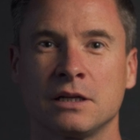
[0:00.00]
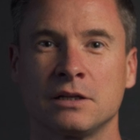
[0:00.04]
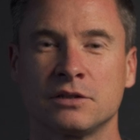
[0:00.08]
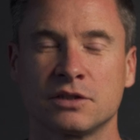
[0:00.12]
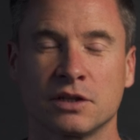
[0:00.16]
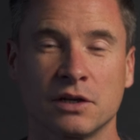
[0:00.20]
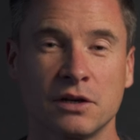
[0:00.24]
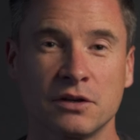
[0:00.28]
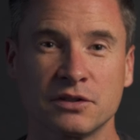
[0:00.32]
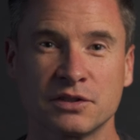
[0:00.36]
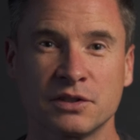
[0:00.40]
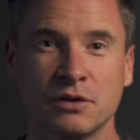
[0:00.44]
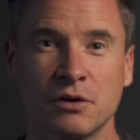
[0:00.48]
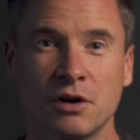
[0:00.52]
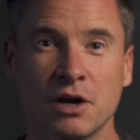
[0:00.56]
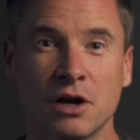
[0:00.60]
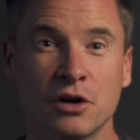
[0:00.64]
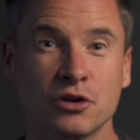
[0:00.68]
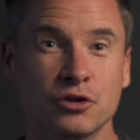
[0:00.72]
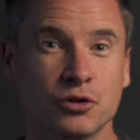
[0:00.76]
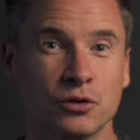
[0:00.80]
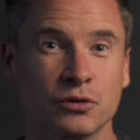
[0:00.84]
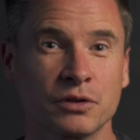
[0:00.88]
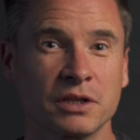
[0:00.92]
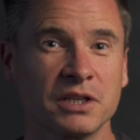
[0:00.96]
So last night I
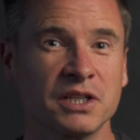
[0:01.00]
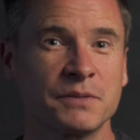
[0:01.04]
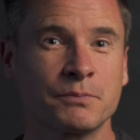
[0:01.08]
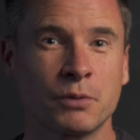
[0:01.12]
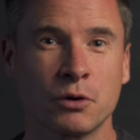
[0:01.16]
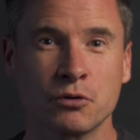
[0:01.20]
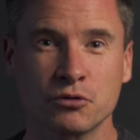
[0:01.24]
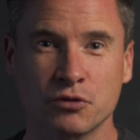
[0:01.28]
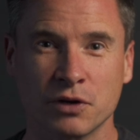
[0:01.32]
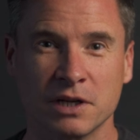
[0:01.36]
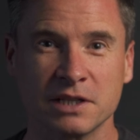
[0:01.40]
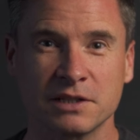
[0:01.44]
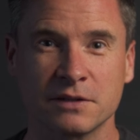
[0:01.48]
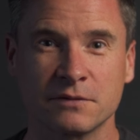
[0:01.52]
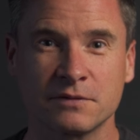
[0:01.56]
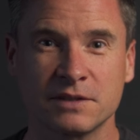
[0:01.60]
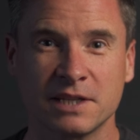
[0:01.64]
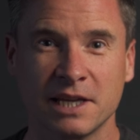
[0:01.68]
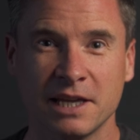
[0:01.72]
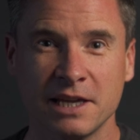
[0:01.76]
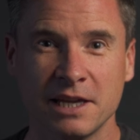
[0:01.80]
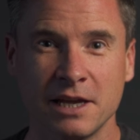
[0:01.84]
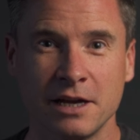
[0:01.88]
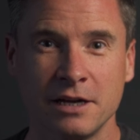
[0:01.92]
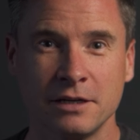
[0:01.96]
shot these portraits of
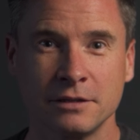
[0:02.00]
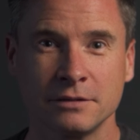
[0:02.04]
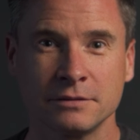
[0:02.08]
Tia